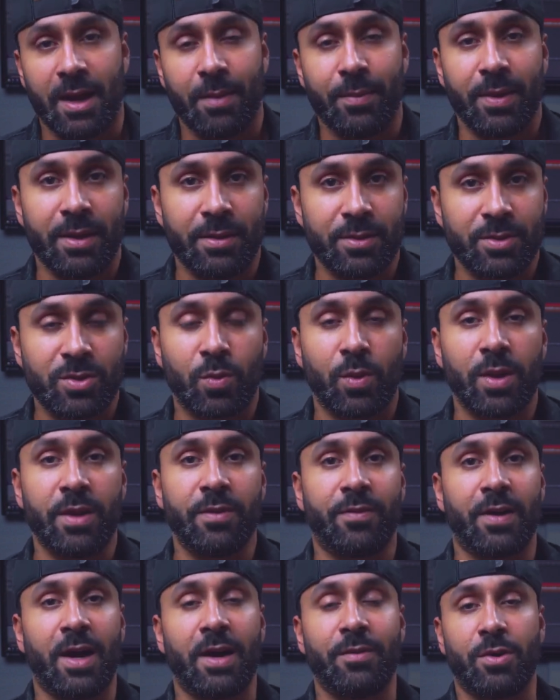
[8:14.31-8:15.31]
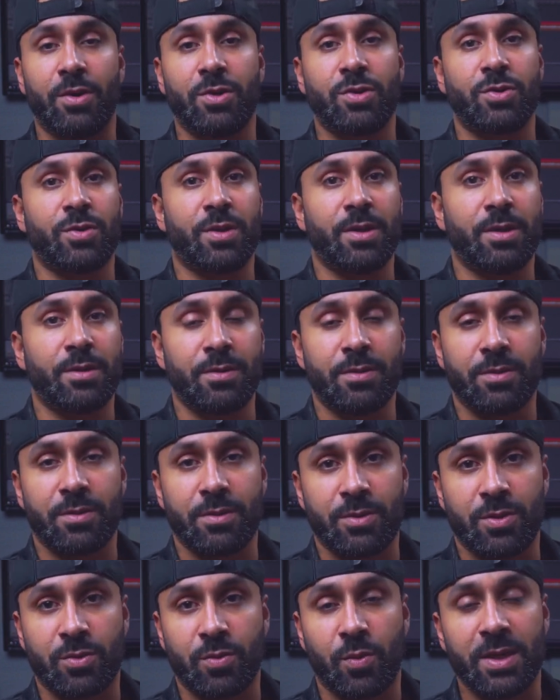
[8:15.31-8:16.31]
I mean, $2,500,
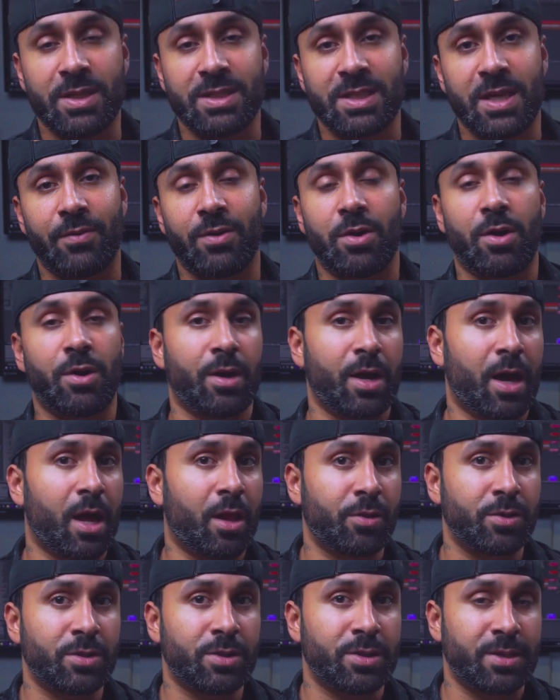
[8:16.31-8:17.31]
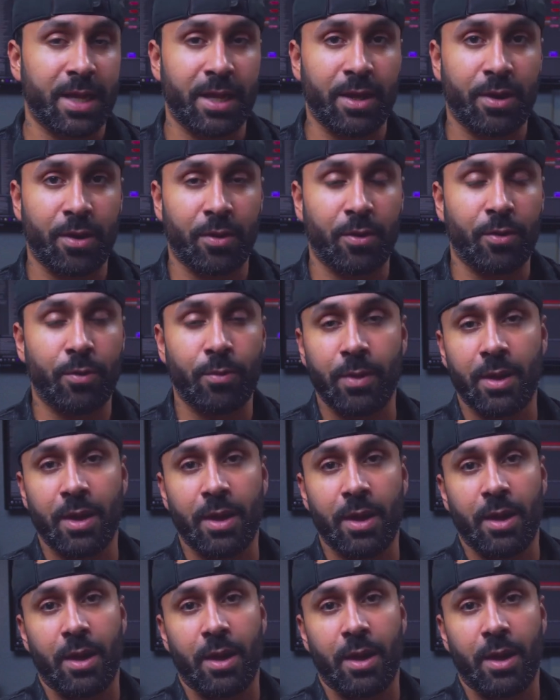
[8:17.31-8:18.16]
$2,700 take home